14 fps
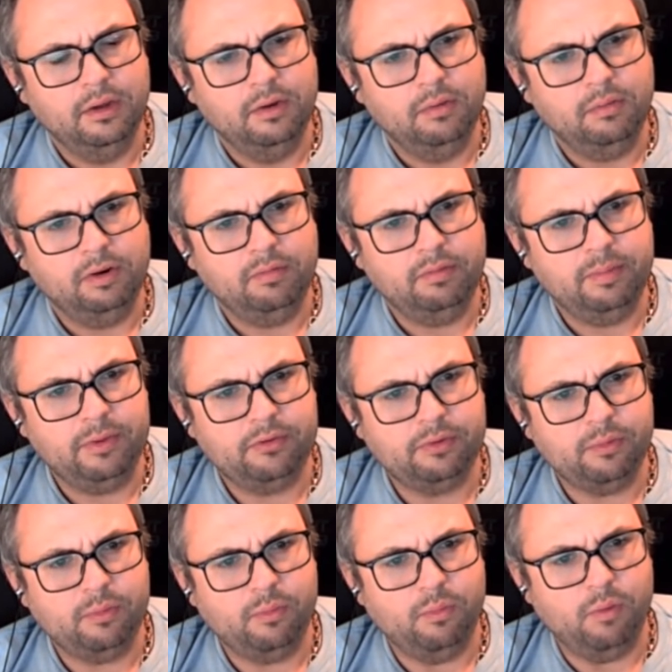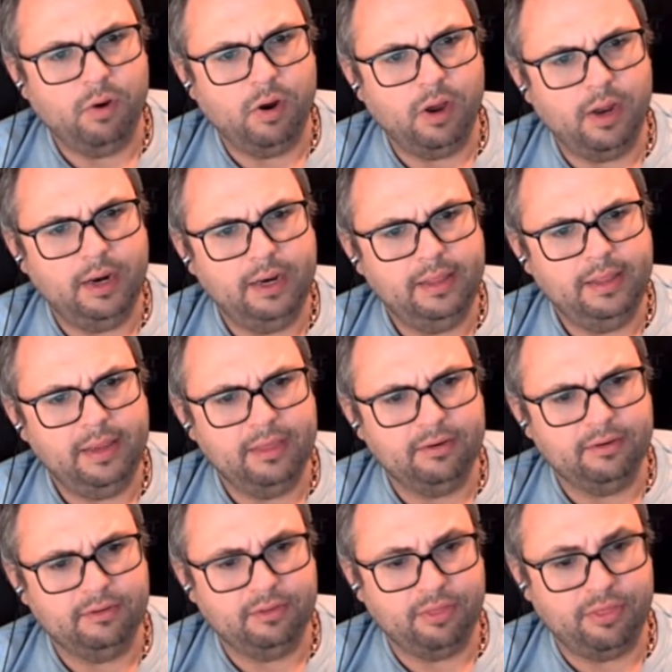one of them is a 1 and the
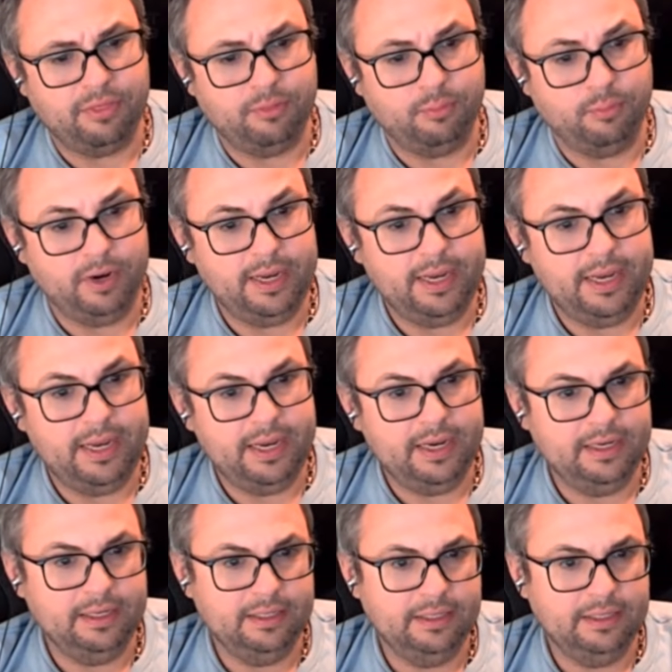other is a 3.